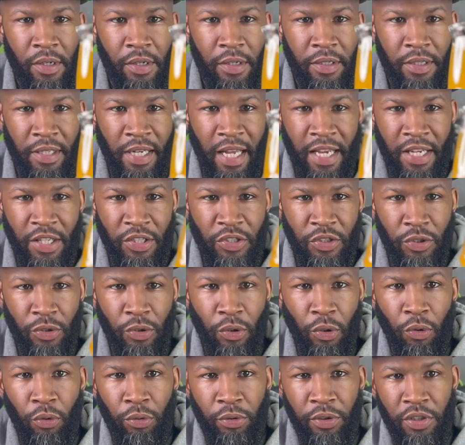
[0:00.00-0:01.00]
Nice
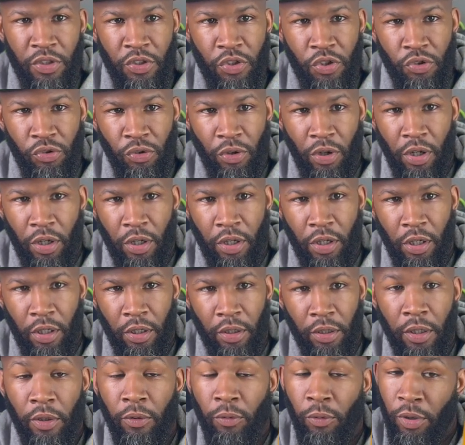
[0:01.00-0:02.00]
golden straw
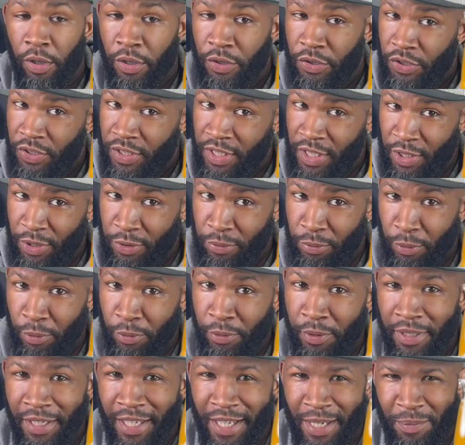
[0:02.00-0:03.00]
color. It was
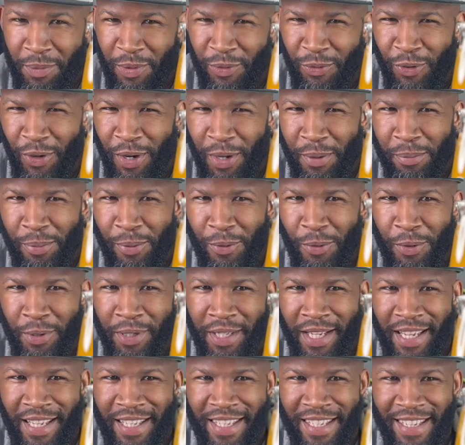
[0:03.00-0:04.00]
see-through, again, before I poured
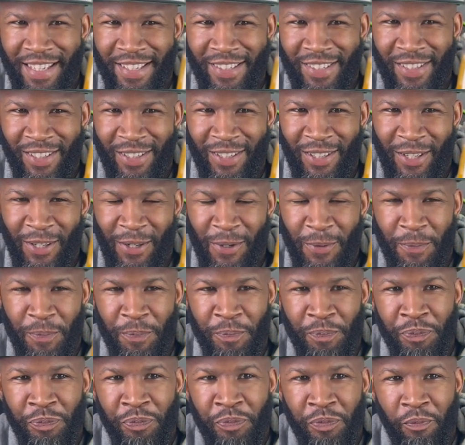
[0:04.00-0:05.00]
that yeast in there.
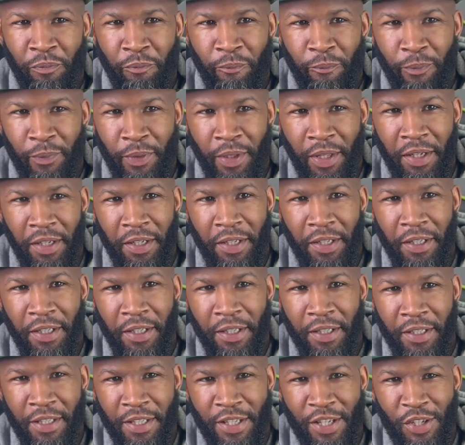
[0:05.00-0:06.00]

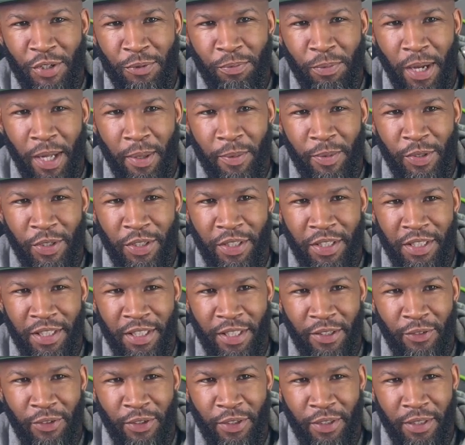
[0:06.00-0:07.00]
And the yeast probably is going to
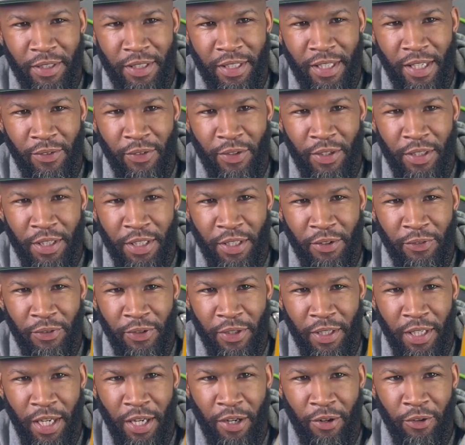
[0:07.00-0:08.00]
give it a
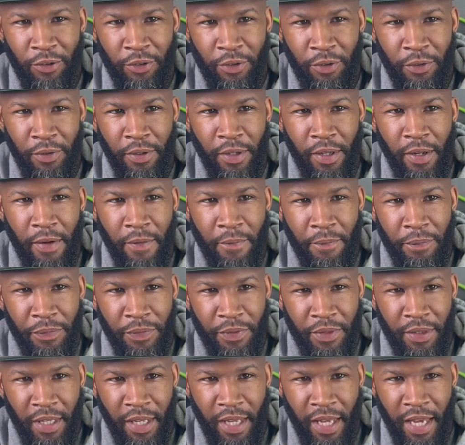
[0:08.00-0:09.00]
different character.
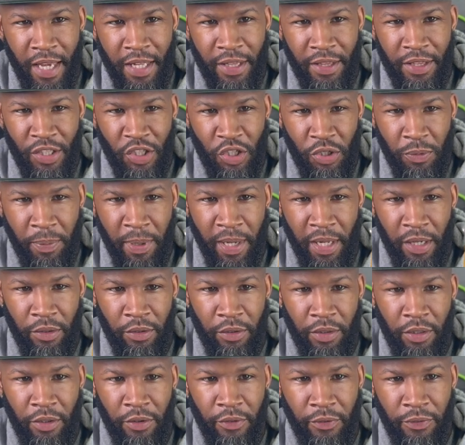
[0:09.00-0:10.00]
The head dissipating on
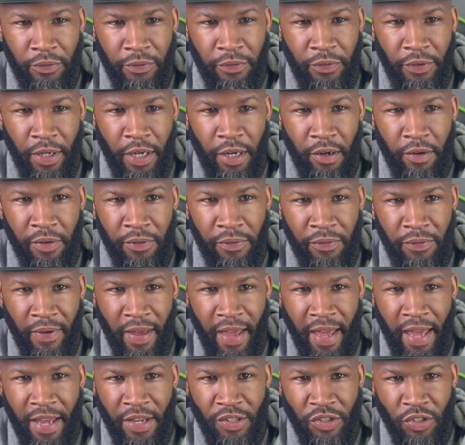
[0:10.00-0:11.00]
there very
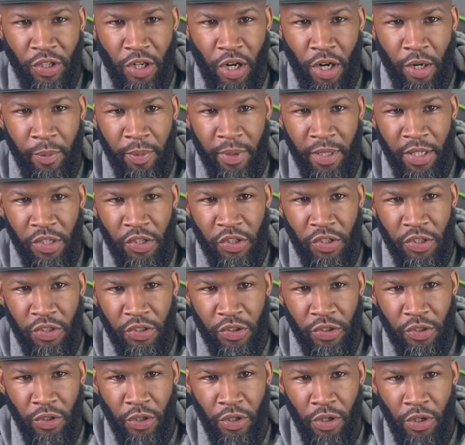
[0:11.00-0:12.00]
fast. Carbonation
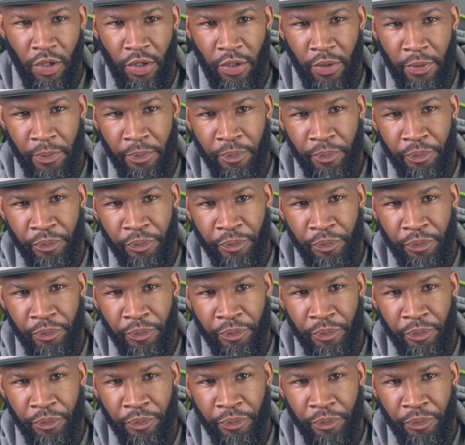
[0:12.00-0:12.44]
is gone.